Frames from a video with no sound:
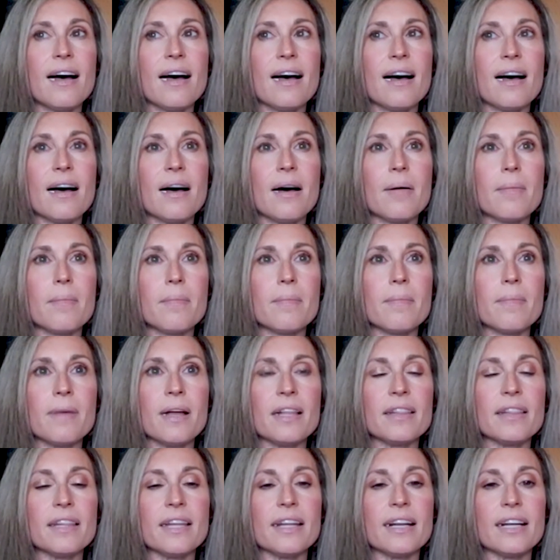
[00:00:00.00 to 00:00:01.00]
And
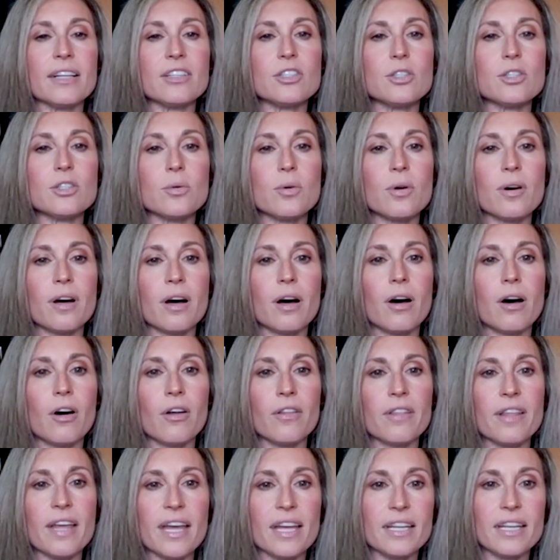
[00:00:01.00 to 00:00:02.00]
then I do
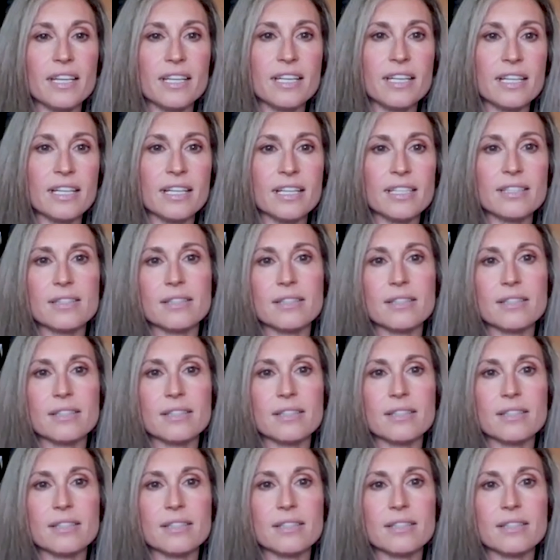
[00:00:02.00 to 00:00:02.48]
all the editing.